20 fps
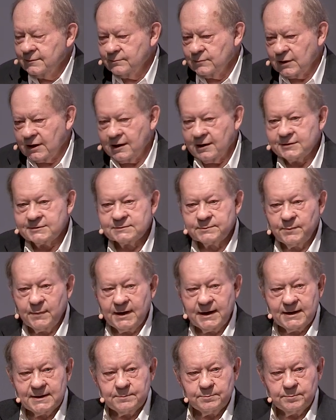Because
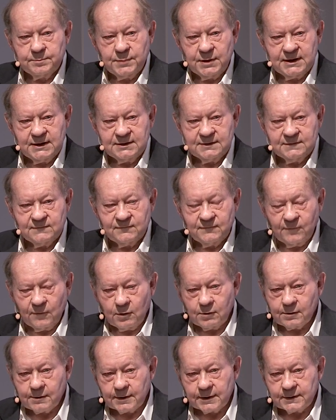by being
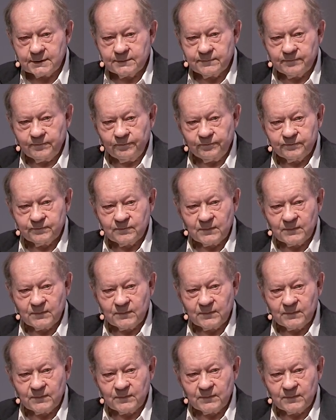born,